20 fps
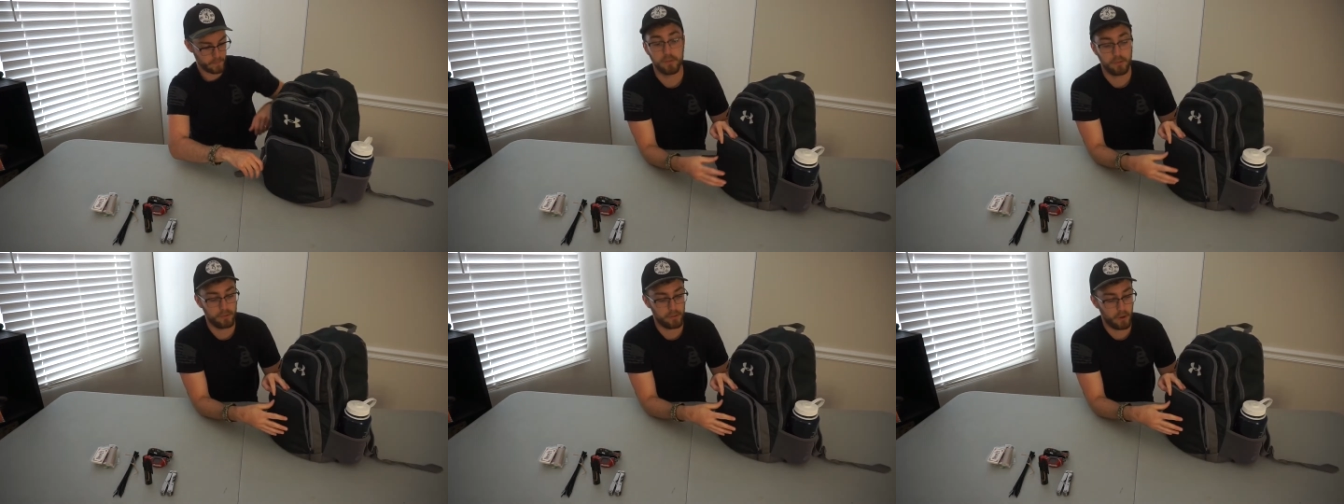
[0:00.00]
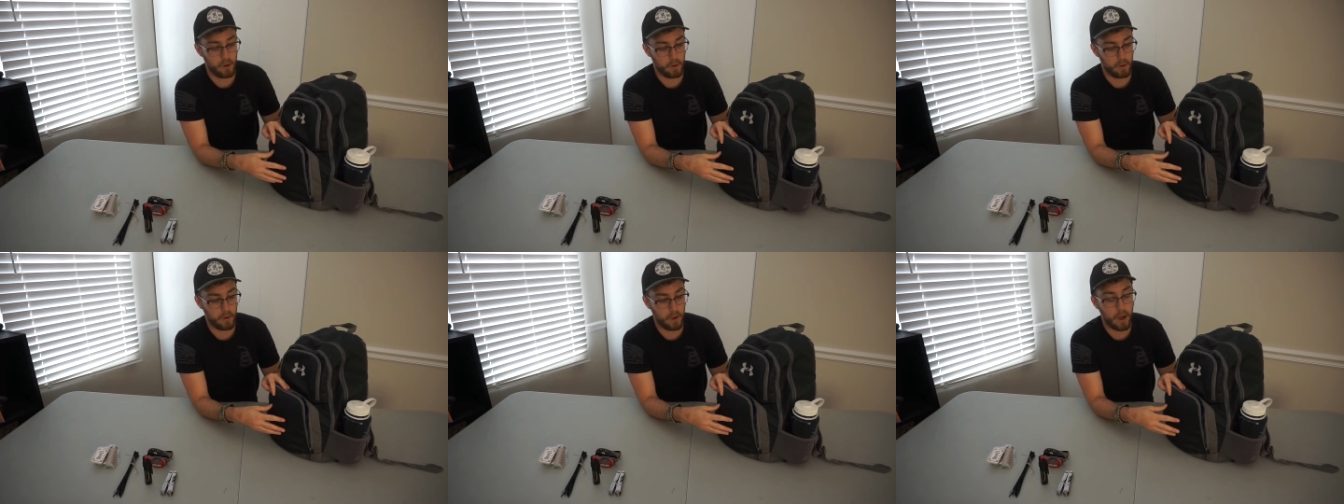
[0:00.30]

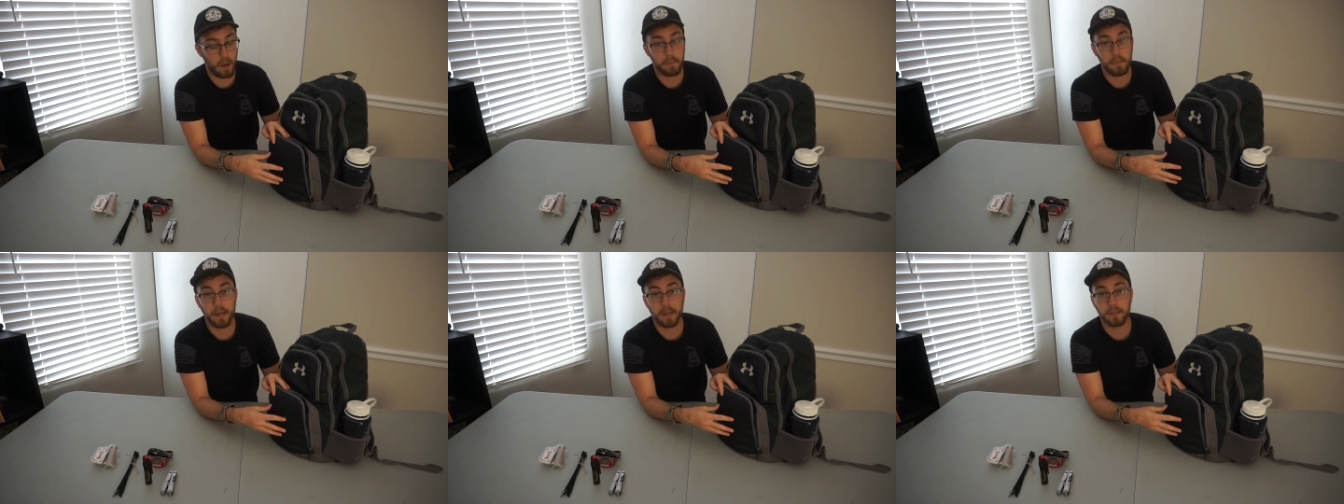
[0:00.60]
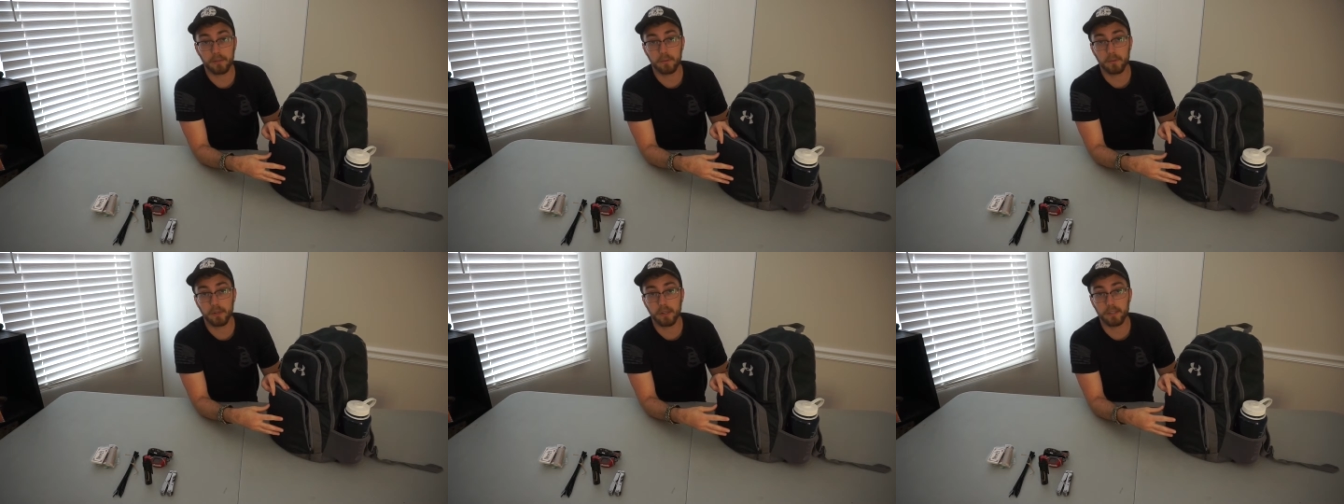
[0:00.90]
So up
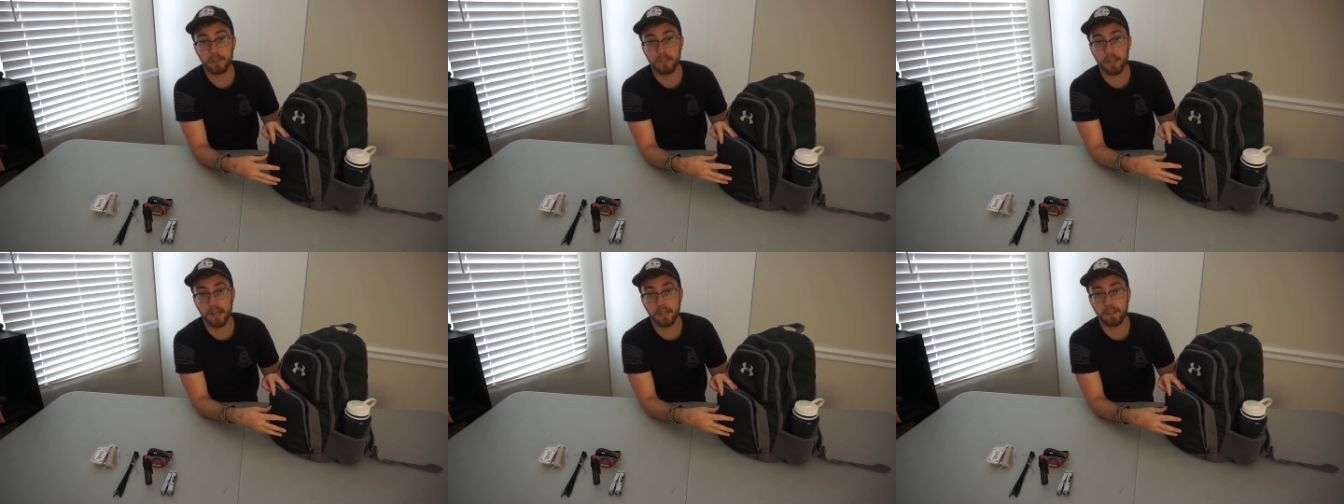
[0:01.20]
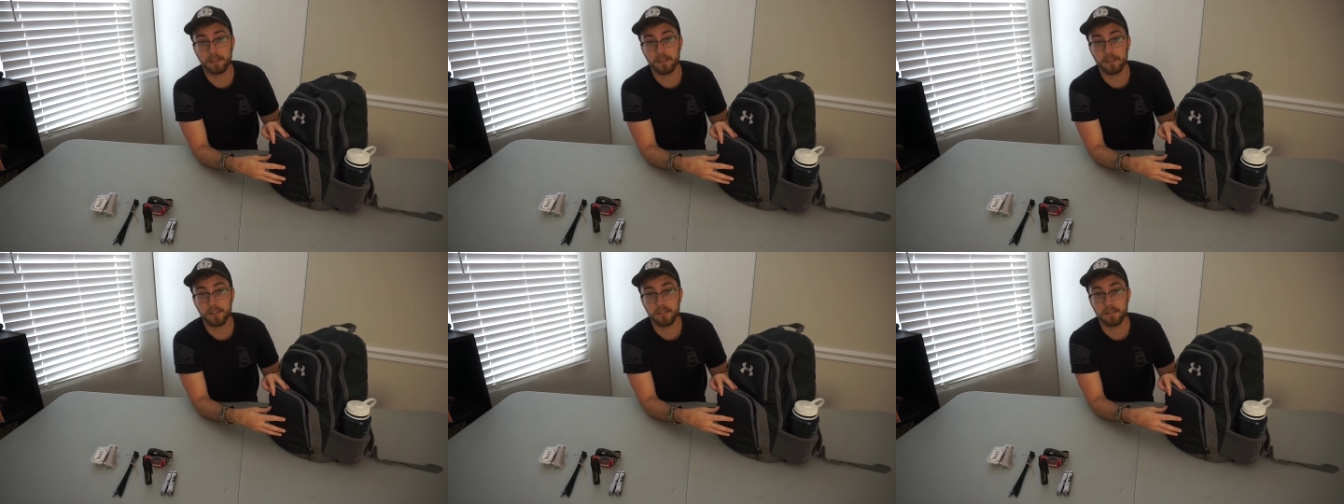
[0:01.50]
next, we're going to
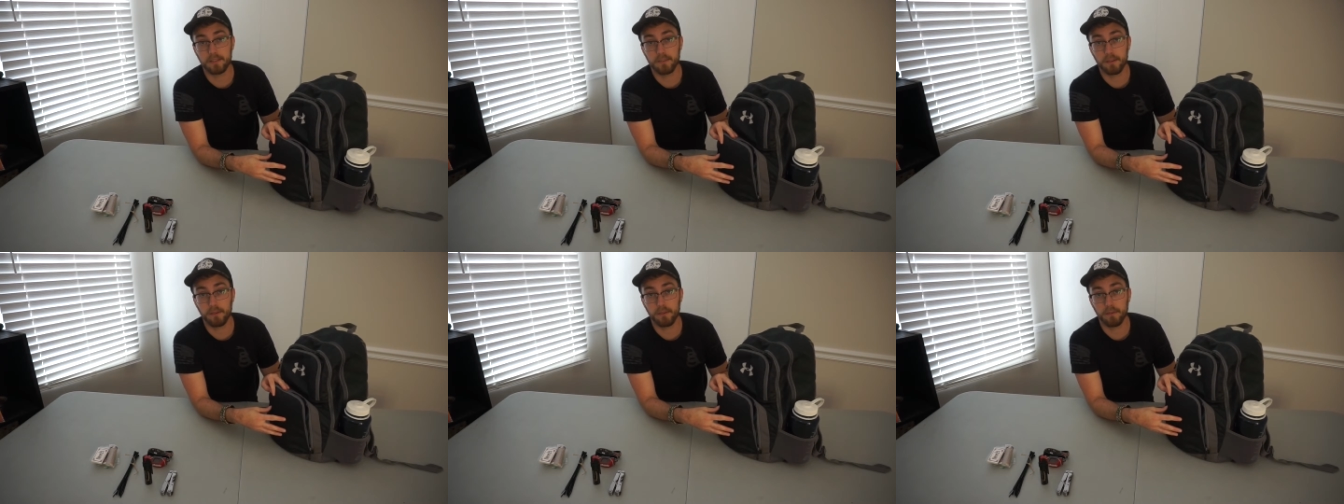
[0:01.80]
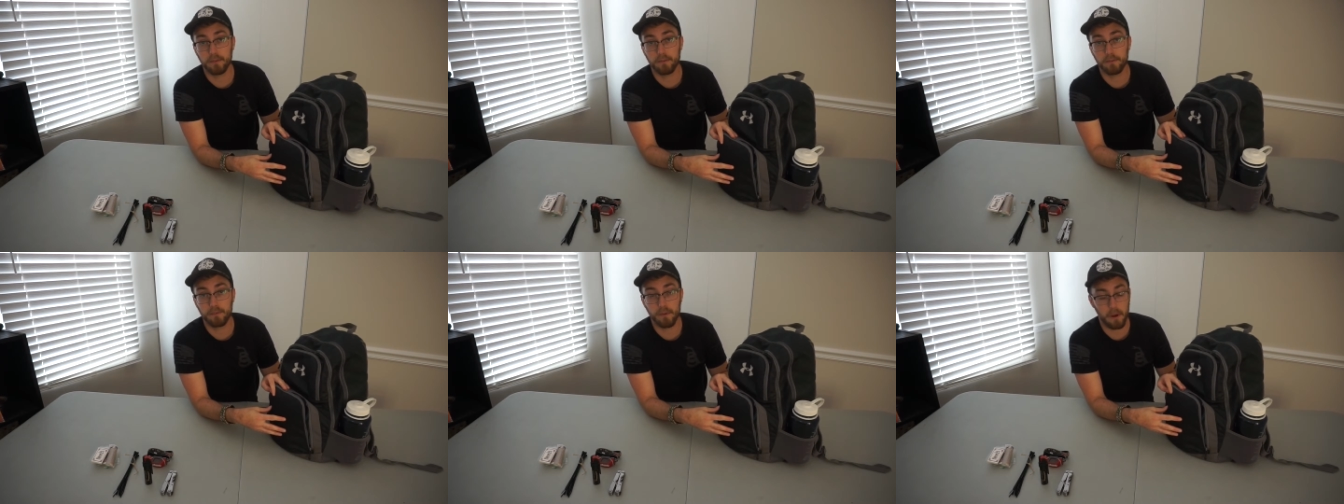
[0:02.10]
check this
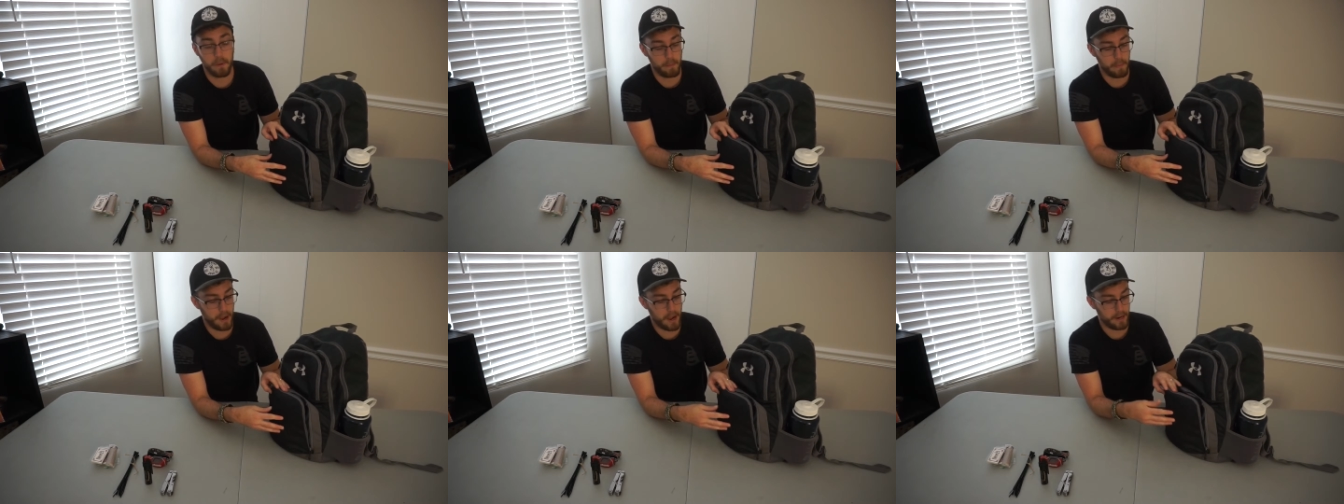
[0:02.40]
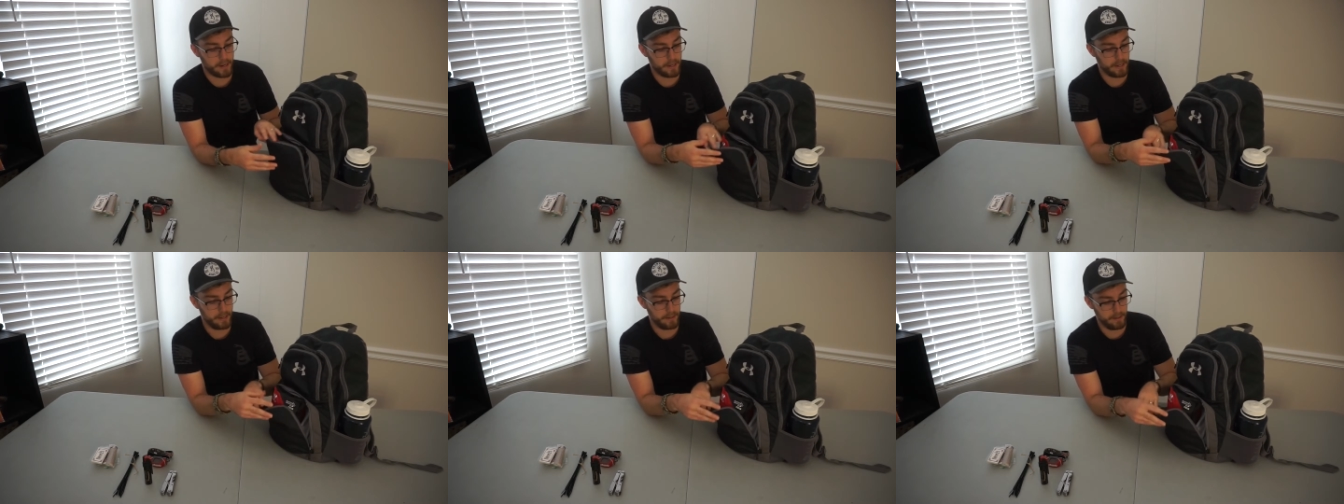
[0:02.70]
front
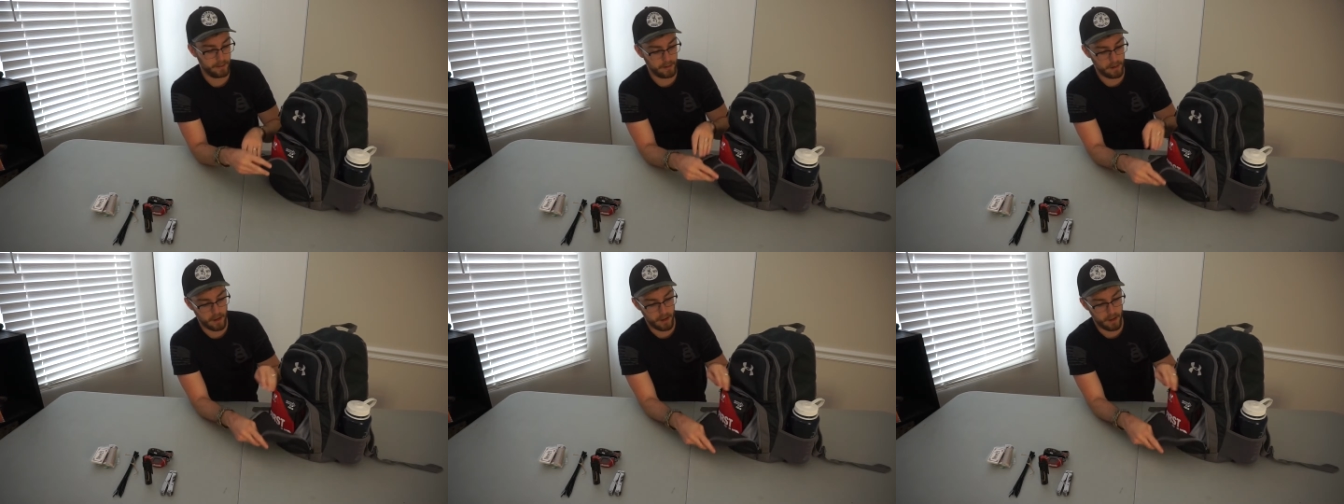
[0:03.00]
pocket.